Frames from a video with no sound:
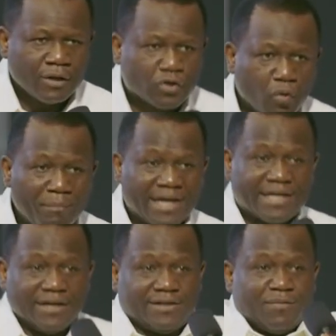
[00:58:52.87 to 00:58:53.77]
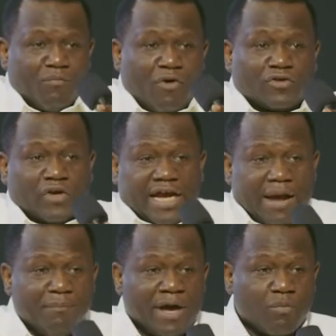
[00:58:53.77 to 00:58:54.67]
to make it more, so they
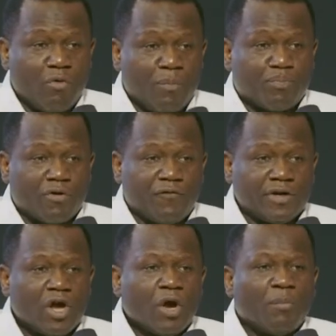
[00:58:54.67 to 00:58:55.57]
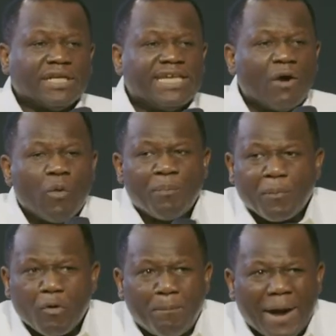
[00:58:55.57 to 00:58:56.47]
can make more profit. But then when
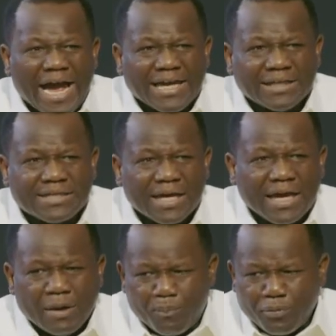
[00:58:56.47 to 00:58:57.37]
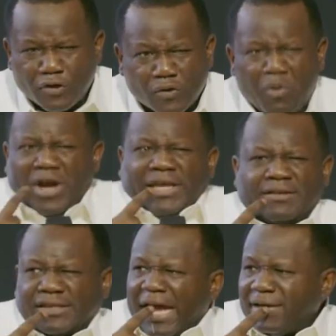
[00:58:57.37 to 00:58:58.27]
people buy it, it puts more. It's
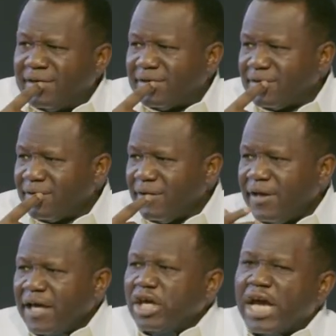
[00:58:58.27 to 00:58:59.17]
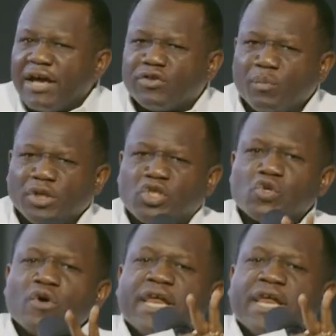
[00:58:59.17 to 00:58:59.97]
sand. It has to be thrown